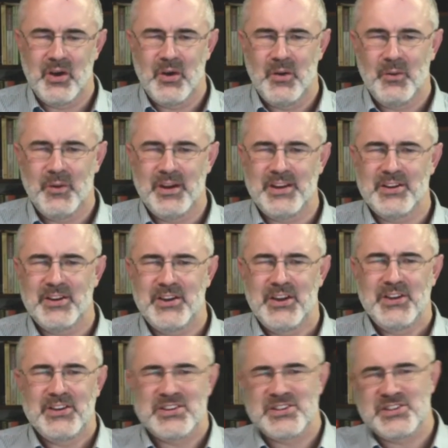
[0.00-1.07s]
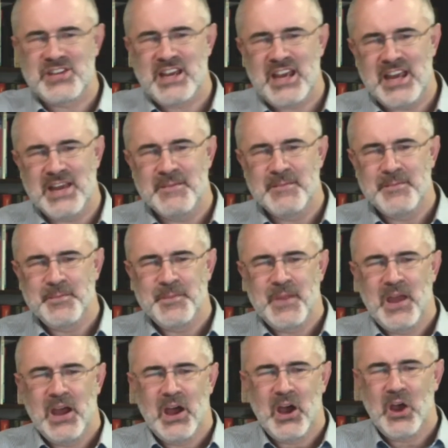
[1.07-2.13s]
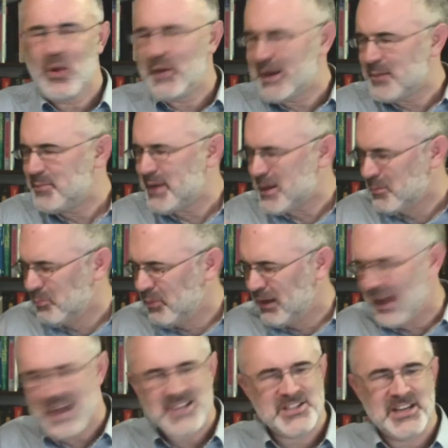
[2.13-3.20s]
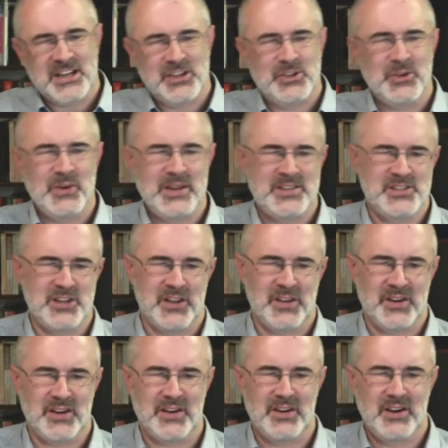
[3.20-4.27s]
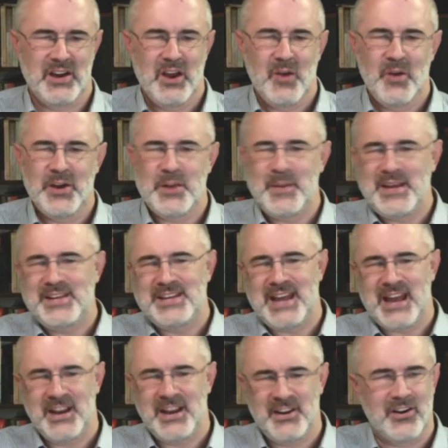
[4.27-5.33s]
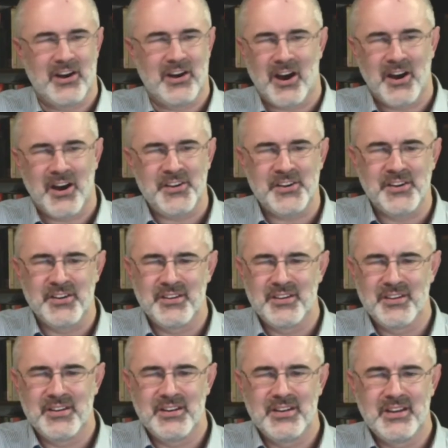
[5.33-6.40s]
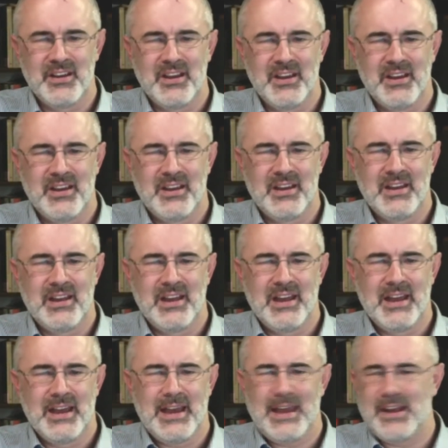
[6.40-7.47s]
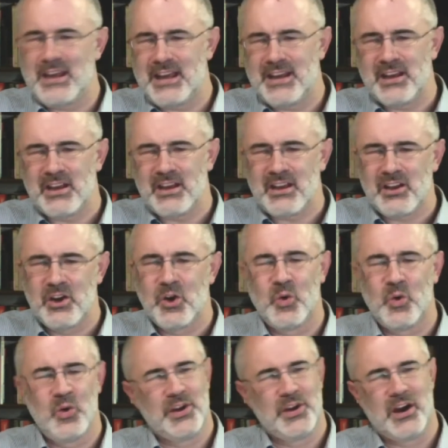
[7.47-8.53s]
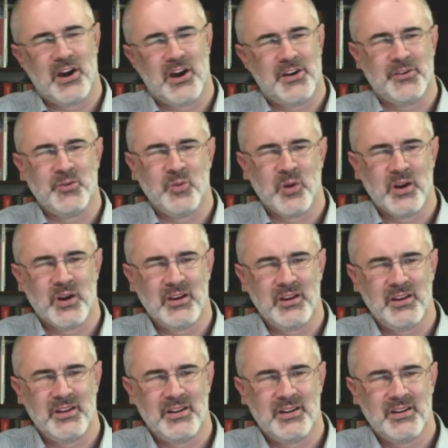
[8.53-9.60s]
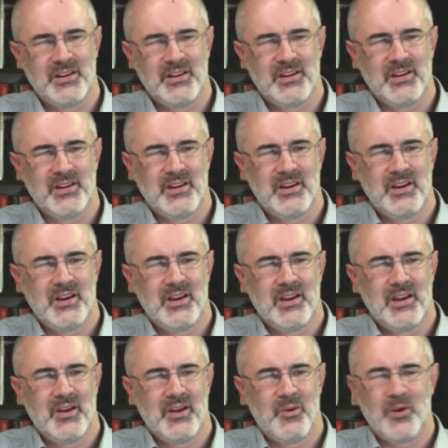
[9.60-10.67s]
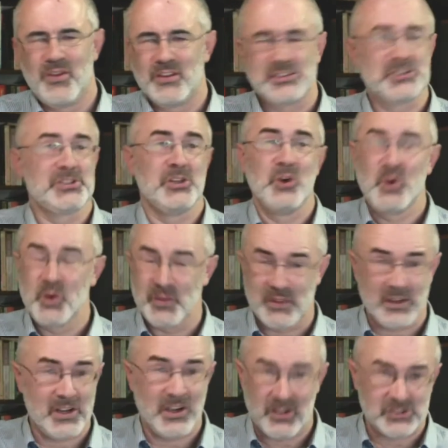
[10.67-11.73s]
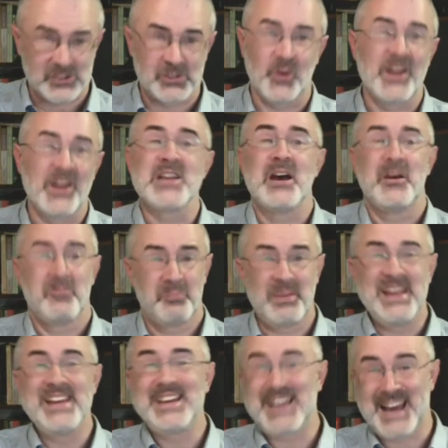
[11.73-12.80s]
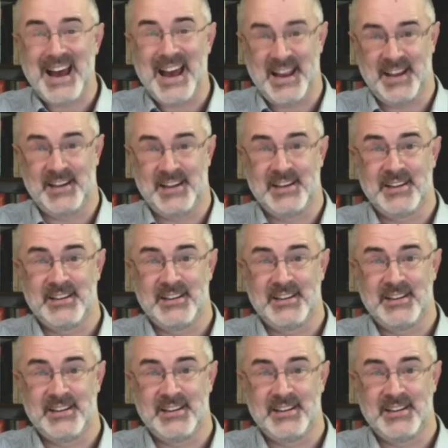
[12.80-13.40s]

We're to see how we can be a blessing to each other. We're to be tender-hearted in a cold-hearted world where the current slogan is, be kind.